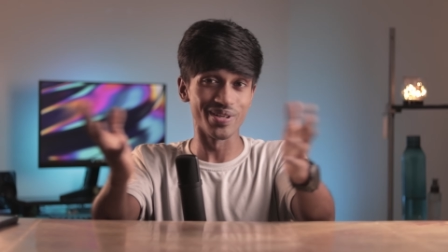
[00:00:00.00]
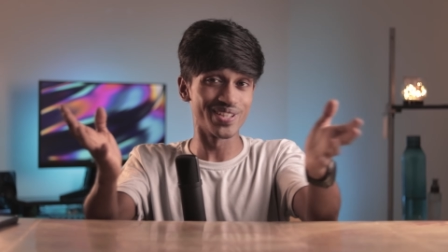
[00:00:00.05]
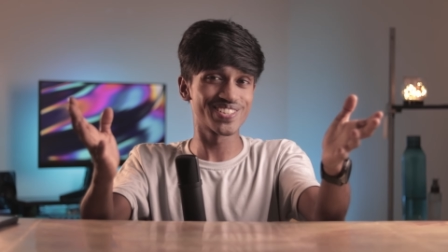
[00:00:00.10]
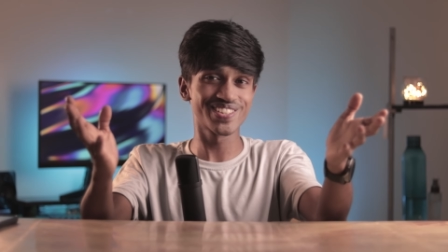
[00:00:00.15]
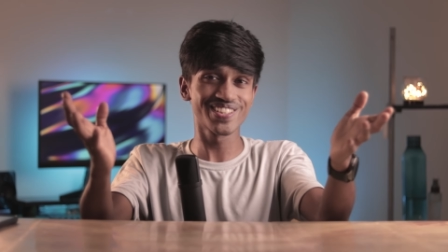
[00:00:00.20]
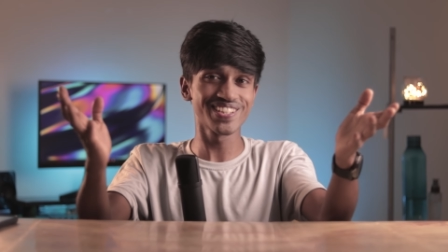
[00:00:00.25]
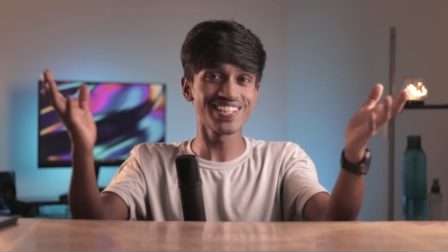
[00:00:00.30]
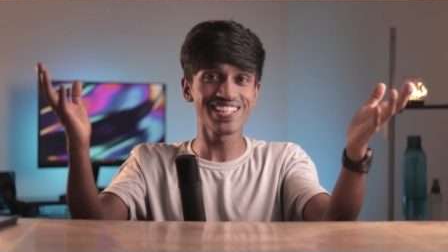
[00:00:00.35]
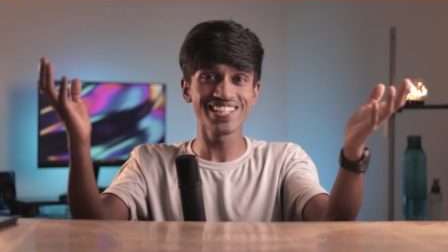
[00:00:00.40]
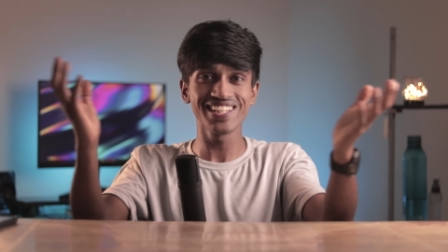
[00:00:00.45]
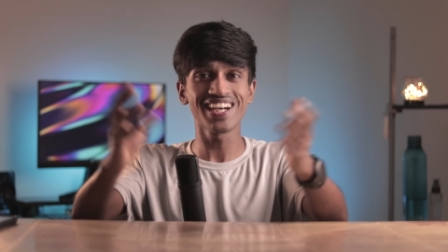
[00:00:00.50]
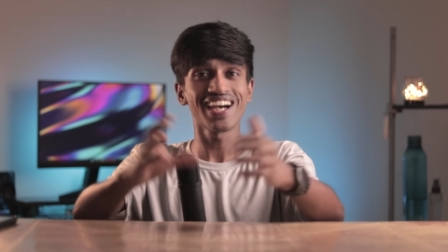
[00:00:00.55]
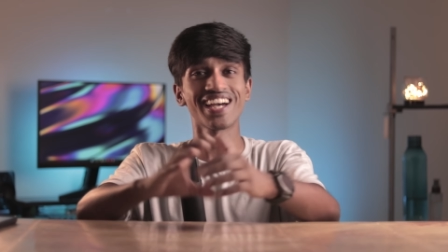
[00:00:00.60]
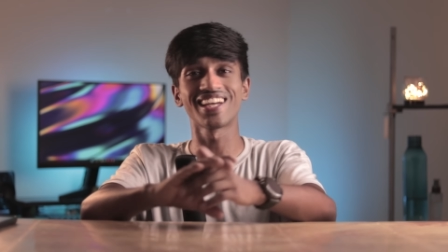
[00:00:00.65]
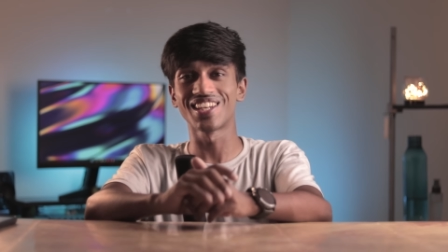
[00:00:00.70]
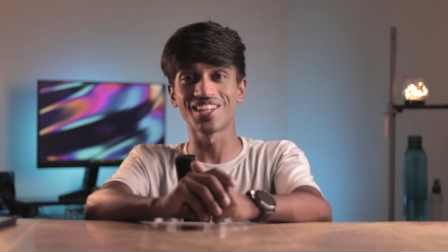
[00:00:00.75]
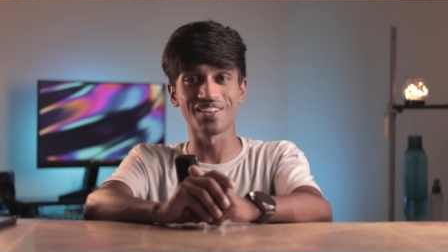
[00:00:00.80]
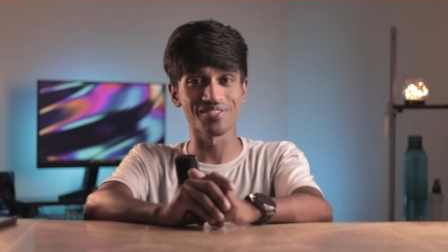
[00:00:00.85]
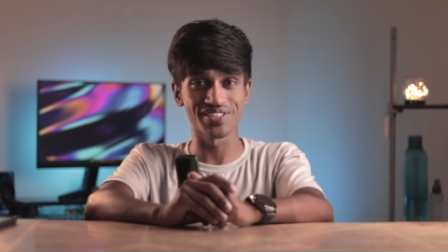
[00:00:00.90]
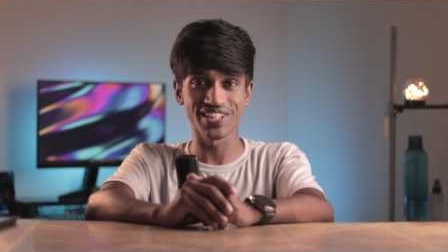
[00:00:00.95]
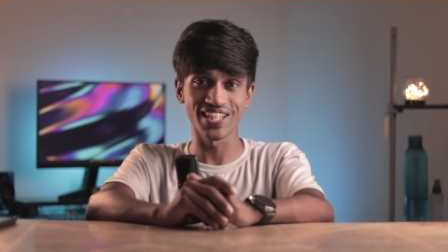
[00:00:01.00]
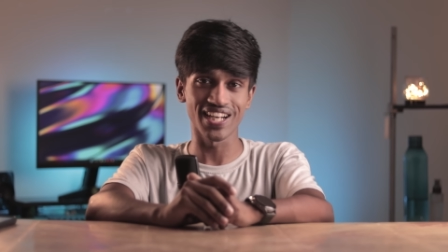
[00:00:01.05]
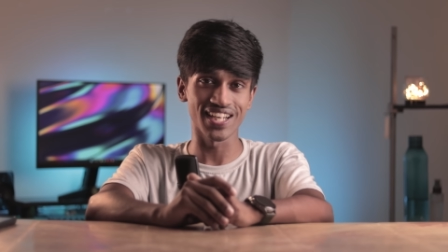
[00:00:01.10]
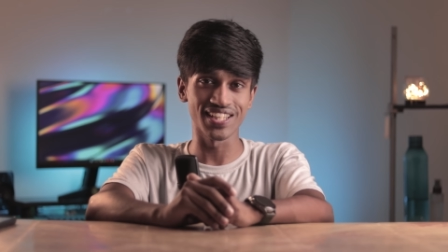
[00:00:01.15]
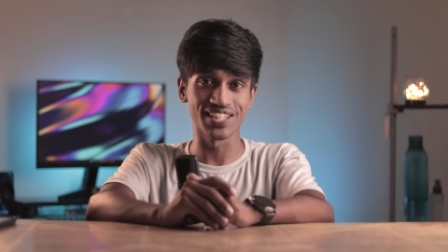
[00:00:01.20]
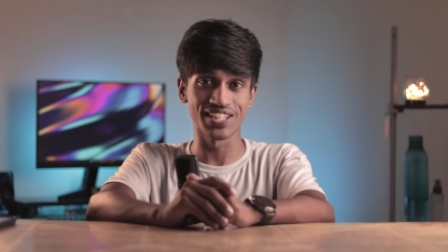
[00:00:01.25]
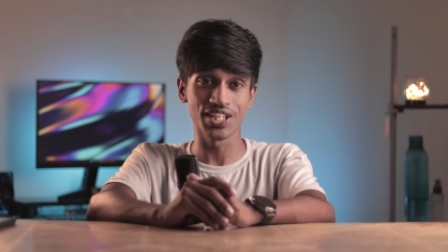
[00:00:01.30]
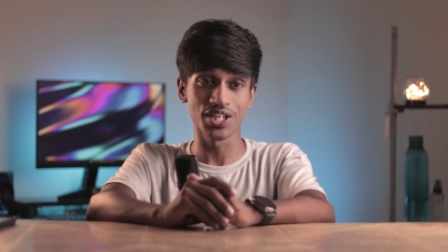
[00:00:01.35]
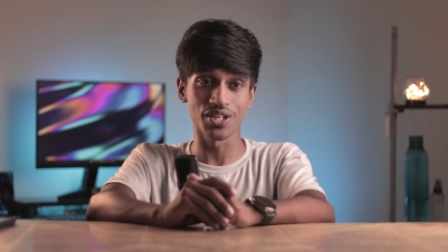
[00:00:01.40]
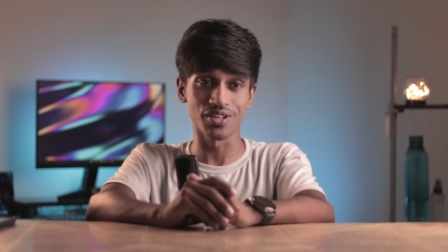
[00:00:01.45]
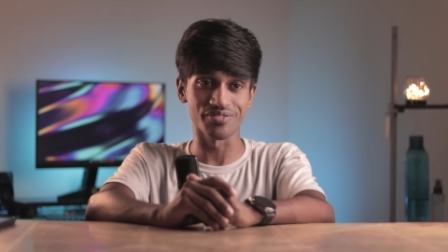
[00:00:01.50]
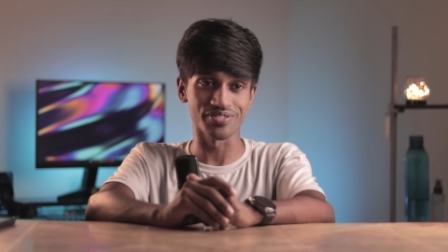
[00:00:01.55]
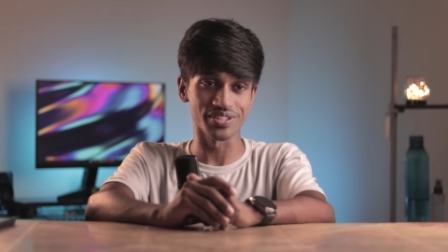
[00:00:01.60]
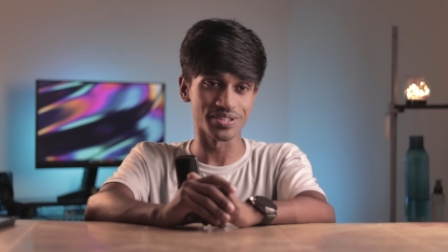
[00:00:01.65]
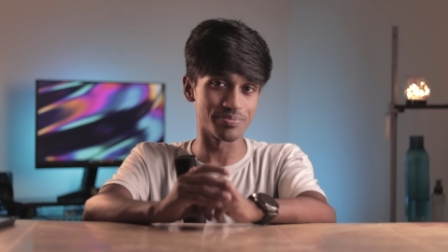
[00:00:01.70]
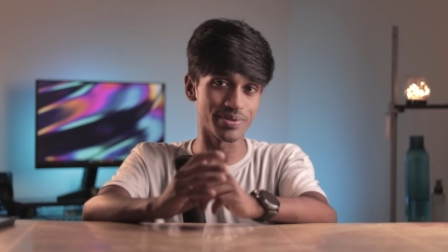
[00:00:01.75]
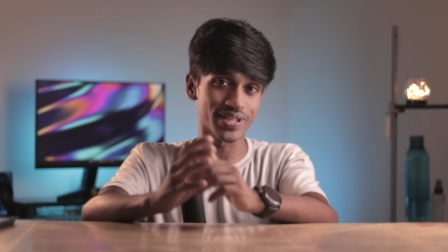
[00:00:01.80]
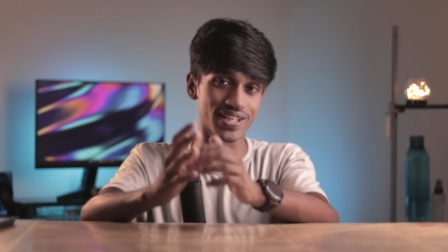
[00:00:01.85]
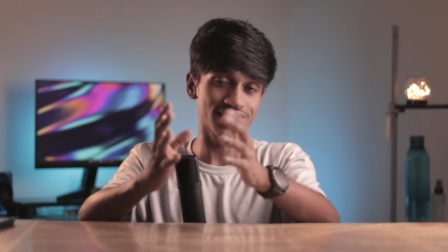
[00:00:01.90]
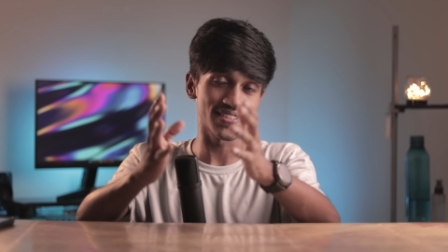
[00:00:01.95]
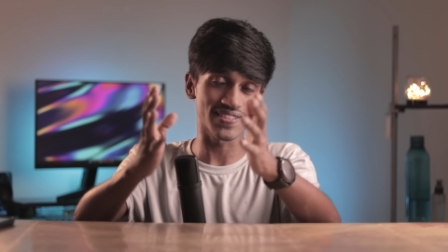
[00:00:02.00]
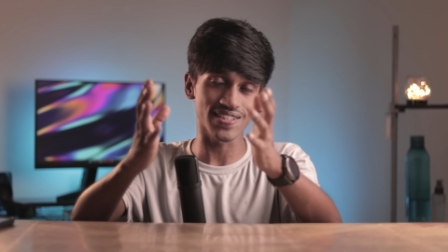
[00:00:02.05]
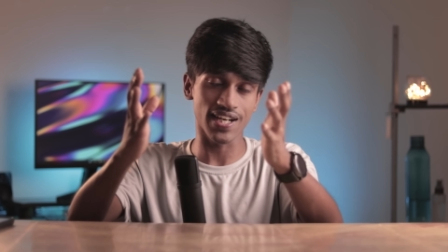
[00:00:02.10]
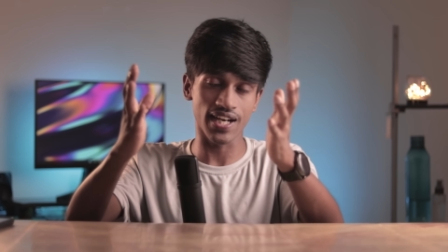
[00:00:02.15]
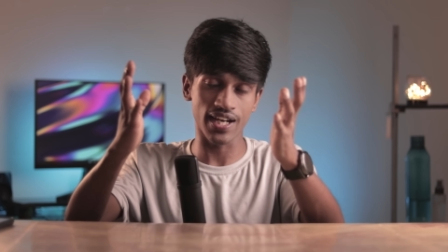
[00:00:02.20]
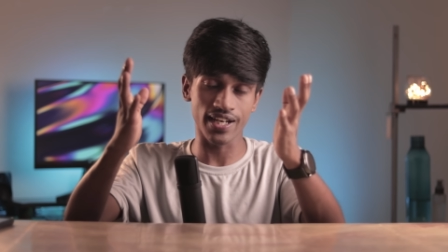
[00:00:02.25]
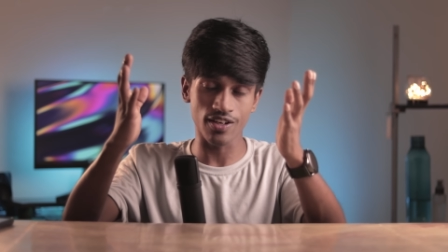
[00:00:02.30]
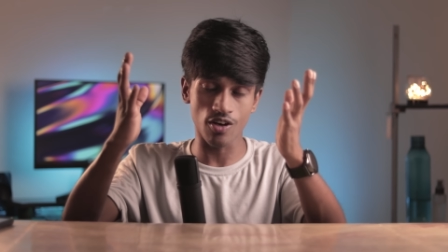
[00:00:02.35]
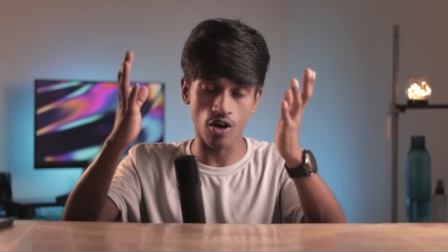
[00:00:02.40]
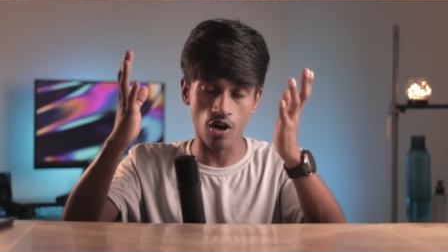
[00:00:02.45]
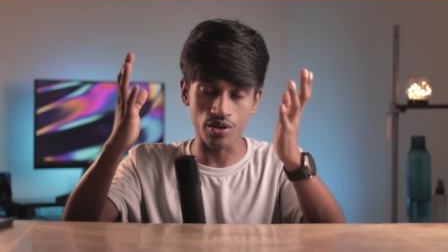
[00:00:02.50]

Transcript: Personally, I love the idea of it because I